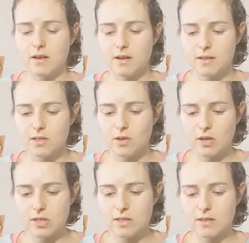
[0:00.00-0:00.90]

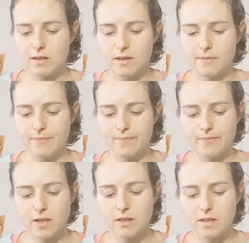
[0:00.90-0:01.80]
socks
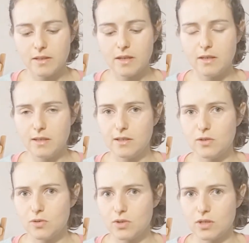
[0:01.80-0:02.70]
need darning, it's
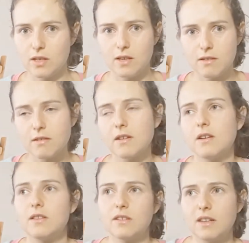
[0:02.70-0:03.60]
usually here.
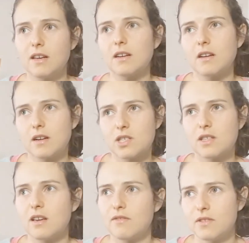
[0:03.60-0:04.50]
Not that I
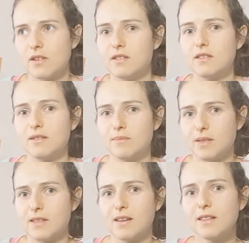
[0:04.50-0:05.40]
actually ever darn them, but
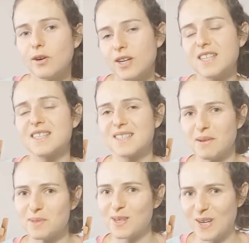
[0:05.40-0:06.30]
I noticed some
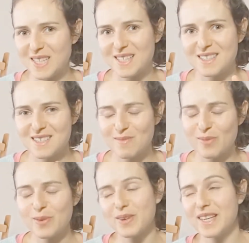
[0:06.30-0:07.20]
socks they seem
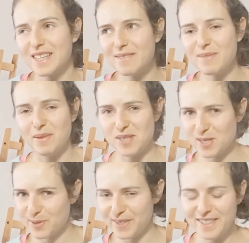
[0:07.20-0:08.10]
to need maybe
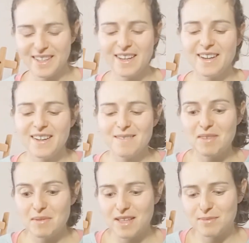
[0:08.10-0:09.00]
soon.
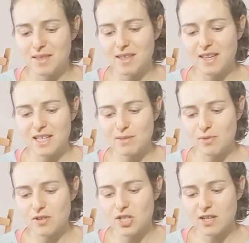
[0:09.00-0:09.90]
Maybe that'll be the next
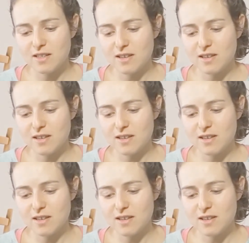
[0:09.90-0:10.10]
project.